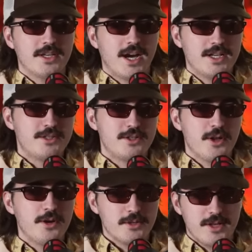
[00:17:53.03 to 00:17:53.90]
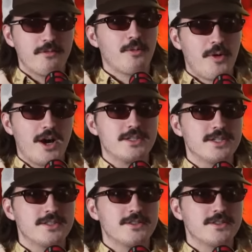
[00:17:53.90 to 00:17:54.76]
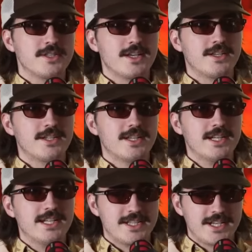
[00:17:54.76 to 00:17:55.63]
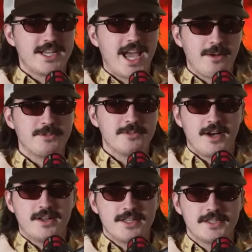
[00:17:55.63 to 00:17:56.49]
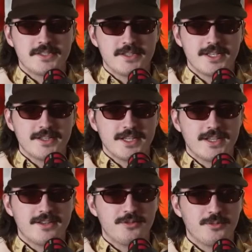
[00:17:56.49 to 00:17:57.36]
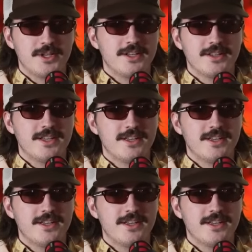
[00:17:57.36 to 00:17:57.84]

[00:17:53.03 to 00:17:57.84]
I just know you'll never watch it, so it's like it's like a captive audience thing. Like yeah. I just want you to like